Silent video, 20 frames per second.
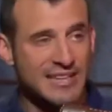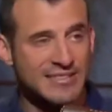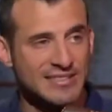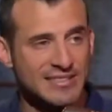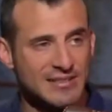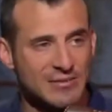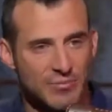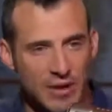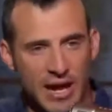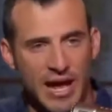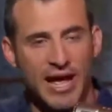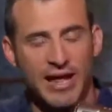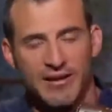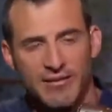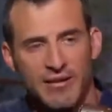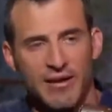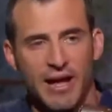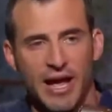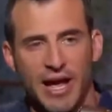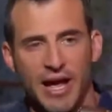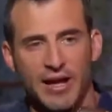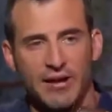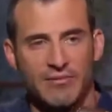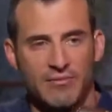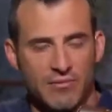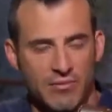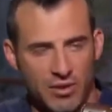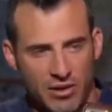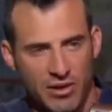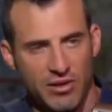Yes.
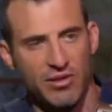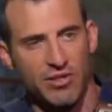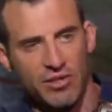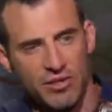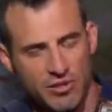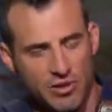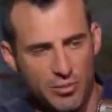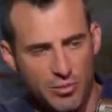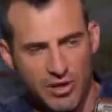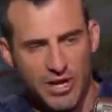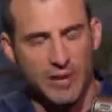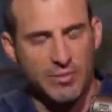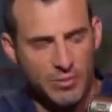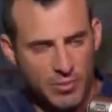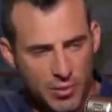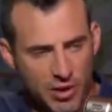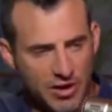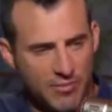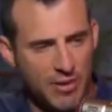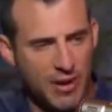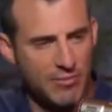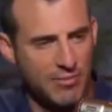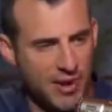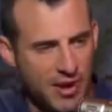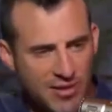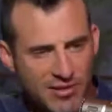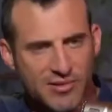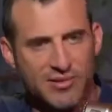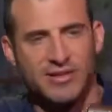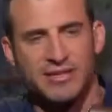And you bring up the point of
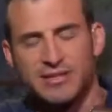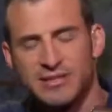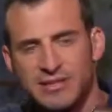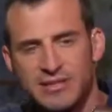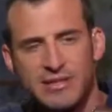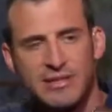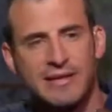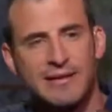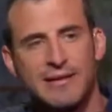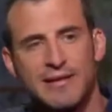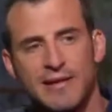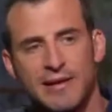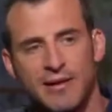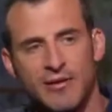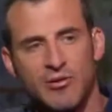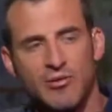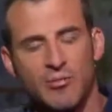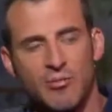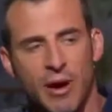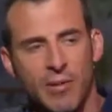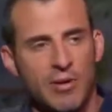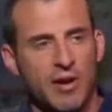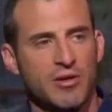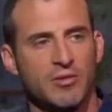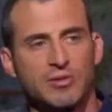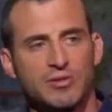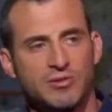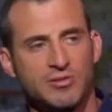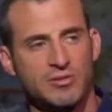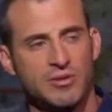my brother is,
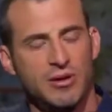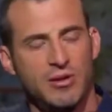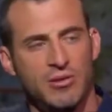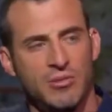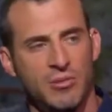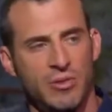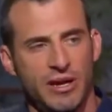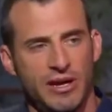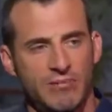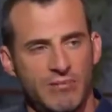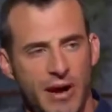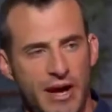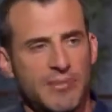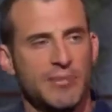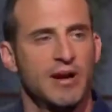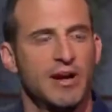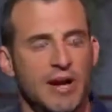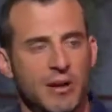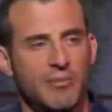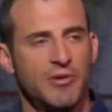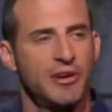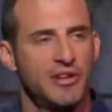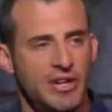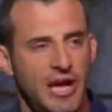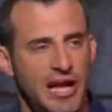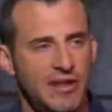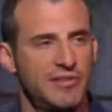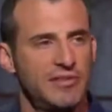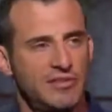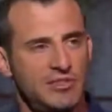My brother was, when Mike
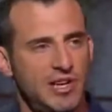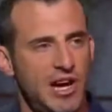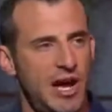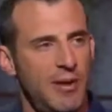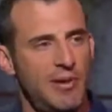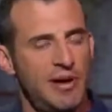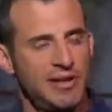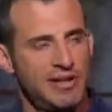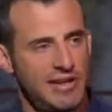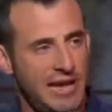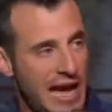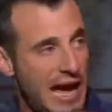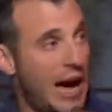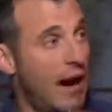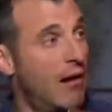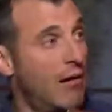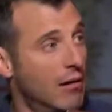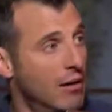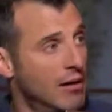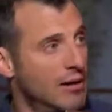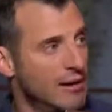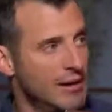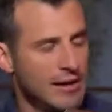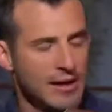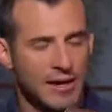Montgomery got the job at Cal.